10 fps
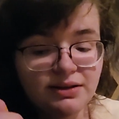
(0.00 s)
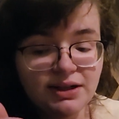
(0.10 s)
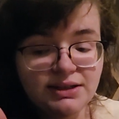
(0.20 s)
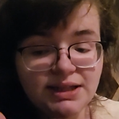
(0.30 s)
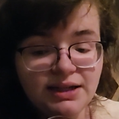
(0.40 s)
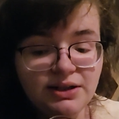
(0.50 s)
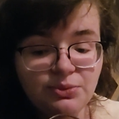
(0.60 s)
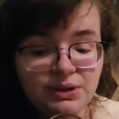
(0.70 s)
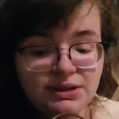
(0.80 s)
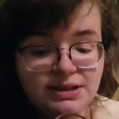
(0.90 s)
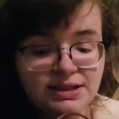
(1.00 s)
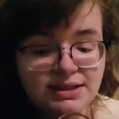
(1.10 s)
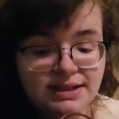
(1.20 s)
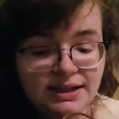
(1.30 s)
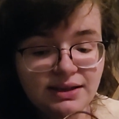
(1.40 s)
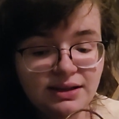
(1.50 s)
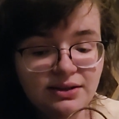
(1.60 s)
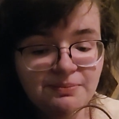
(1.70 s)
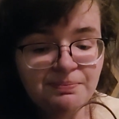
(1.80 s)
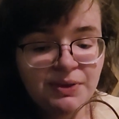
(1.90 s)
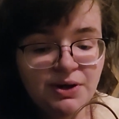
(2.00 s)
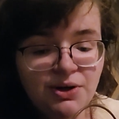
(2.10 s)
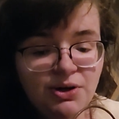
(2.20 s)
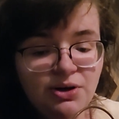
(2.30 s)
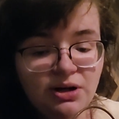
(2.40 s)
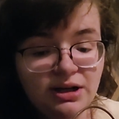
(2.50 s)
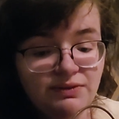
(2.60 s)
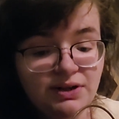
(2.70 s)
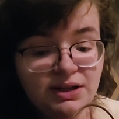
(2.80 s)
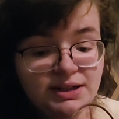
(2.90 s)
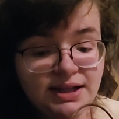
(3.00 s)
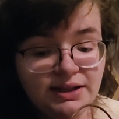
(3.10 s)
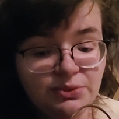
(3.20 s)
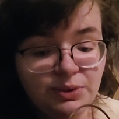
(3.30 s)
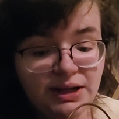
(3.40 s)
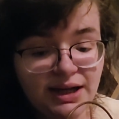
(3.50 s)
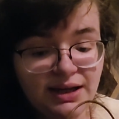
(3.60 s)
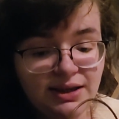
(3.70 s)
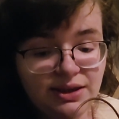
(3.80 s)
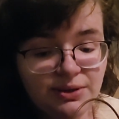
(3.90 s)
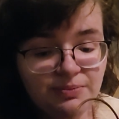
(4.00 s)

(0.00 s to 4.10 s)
a 10 and 1/16th, or even a 10 and 1/8.